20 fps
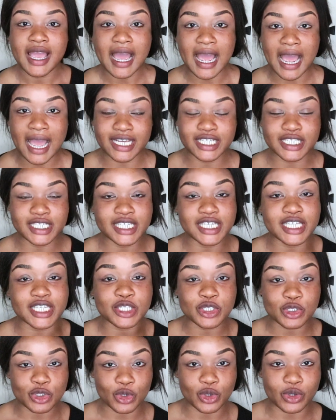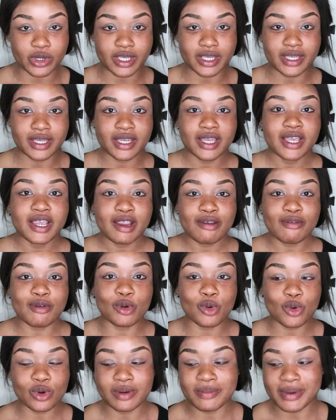actually enjoy
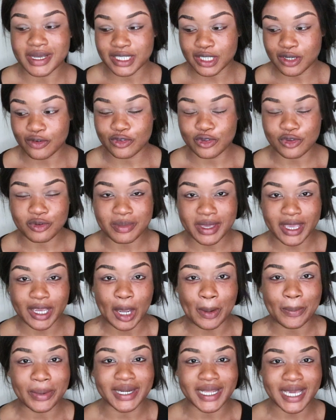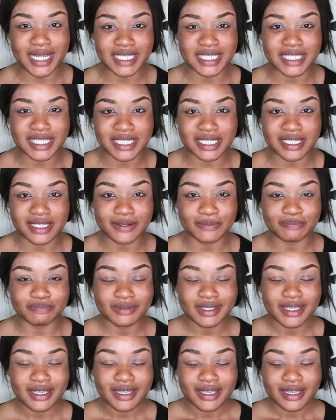recording myself doing makeup and editing it.
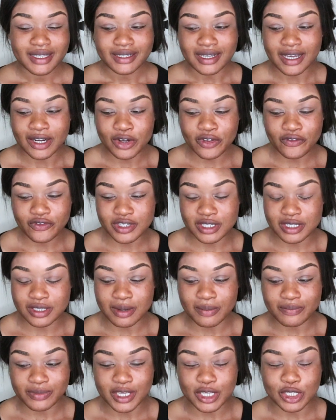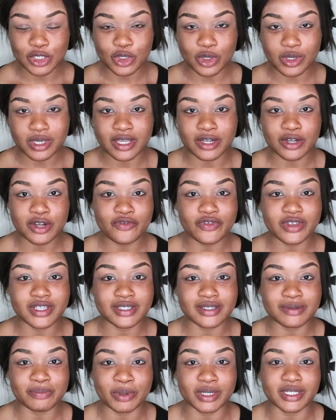But
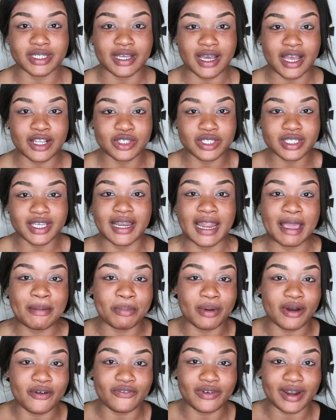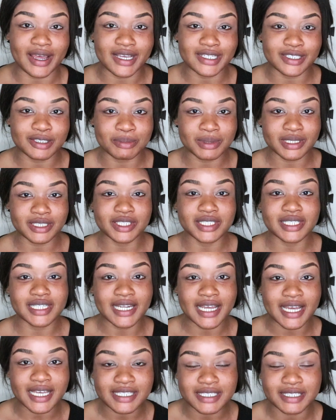I just get like butterflies, some just
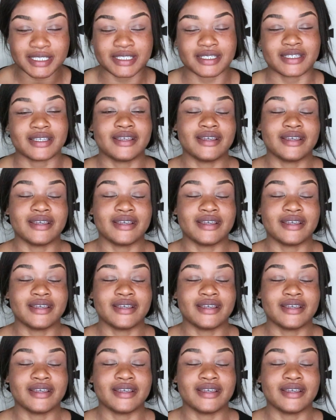nice